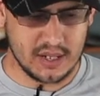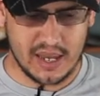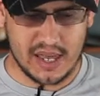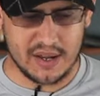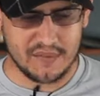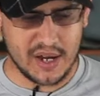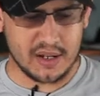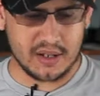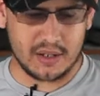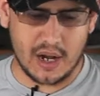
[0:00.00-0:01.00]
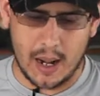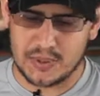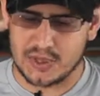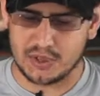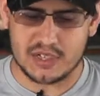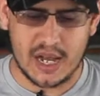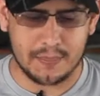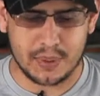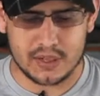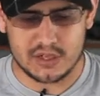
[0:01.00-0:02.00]
And I've got an optional
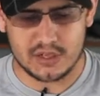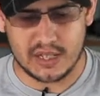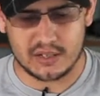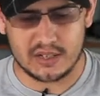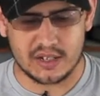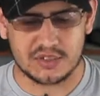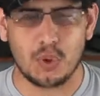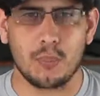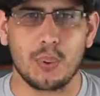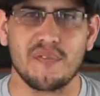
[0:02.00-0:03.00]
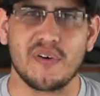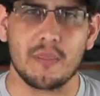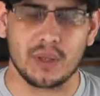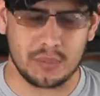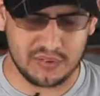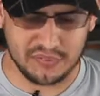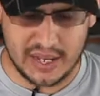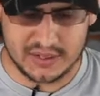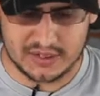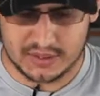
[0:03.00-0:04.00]
top punch that does 1.5mm
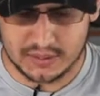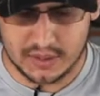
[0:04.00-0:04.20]
flats.